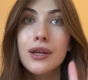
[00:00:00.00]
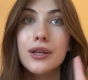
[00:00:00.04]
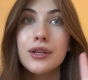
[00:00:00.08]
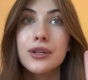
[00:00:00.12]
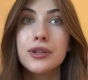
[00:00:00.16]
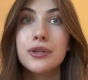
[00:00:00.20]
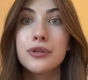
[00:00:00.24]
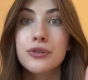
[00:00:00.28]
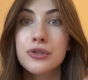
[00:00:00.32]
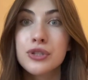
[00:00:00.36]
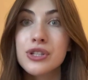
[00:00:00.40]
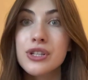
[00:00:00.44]

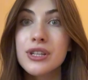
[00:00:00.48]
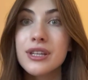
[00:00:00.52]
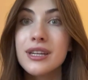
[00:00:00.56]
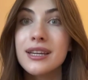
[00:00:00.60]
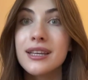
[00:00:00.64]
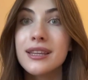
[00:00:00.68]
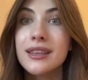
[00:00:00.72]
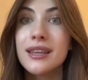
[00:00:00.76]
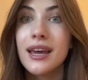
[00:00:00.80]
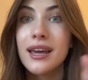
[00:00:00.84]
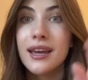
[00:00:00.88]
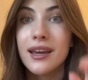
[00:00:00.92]

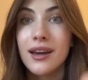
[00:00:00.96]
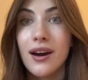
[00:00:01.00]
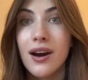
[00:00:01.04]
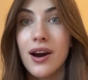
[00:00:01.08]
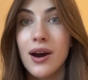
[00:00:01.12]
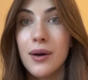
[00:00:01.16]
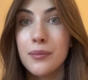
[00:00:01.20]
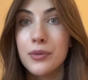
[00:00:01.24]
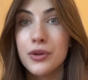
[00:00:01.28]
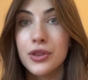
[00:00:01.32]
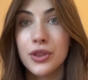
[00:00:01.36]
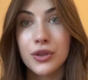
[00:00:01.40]
Usually they
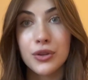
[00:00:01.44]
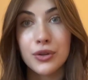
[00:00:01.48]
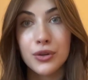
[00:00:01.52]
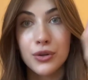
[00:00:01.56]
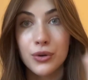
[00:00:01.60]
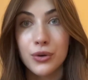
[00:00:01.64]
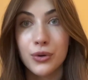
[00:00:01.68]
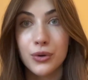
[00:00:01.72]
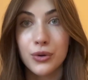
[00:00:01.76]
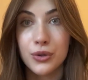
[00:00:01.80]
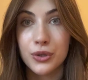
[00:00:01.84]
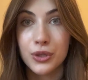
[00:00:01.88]
come with a
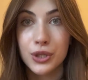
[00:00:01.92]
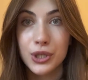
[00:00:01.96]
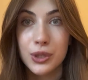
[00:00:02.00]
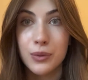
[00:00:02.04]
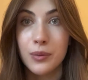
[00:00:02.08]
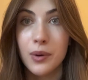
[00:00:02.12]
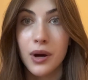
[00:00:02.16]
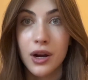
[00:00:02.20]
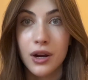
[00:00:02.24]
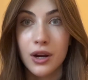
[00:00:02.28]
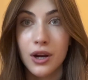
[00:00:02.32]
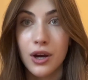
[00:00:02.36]
little
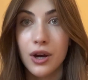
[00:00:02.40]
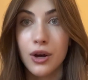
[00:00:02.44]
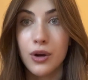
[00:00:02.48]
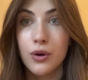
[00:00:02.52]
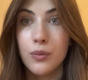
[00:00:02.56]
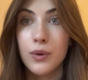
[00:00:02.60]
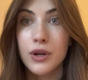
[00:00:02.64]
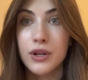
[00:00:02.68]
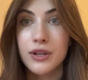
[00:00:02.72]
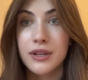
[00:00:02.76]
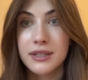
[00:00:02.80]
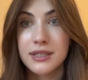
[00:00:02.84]
QR
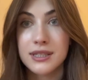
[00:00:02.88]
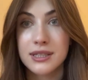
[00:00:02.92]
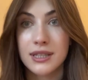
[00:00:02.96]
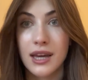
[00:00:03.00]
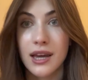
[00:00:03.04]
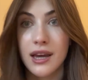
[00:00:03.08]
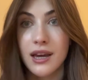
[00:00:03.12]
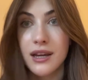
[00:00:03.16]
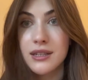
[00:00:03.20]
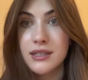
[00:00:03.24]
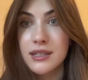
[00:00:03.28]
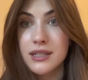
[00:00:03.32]
code where you can
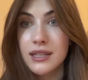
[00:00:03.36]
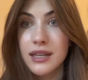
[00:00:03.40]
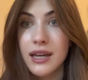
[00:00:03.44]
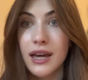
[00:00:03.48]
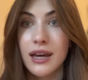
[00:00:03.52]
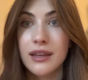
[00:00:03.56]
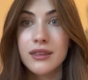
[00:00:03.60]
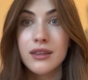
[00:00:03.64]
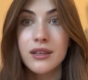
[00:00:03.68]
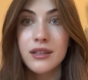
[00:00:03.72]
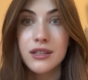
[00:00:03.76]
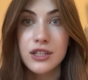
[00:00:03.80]
scan to
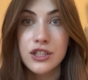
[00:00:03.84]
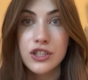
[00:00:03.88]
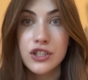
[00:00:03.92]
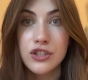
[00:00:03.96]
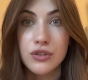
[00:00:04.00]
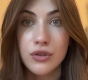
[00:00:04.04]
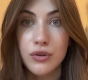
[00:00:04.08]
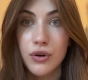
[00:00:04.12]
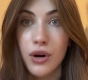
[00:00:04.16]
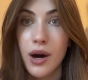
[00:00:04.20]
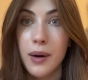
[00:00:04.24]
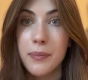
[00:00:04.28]
get the
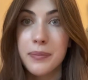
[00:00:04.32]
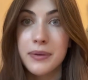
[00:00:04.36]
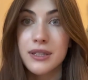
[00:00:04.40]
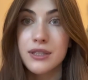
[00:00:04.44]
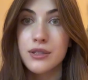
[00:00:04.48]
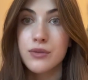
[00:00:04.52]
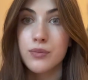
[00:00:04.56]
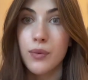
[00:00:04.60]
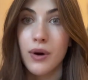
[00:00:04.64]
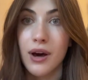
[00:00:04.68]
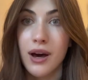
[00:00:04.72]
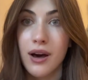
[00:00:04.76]
digital copy
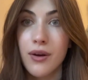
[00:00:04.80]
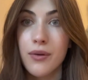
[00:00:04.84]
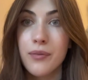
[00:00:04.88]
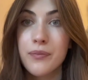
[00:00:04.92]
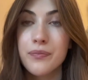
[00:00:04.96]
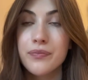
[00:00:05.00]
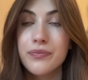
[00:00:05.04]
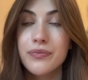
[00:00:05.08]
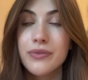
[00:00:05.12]
as well.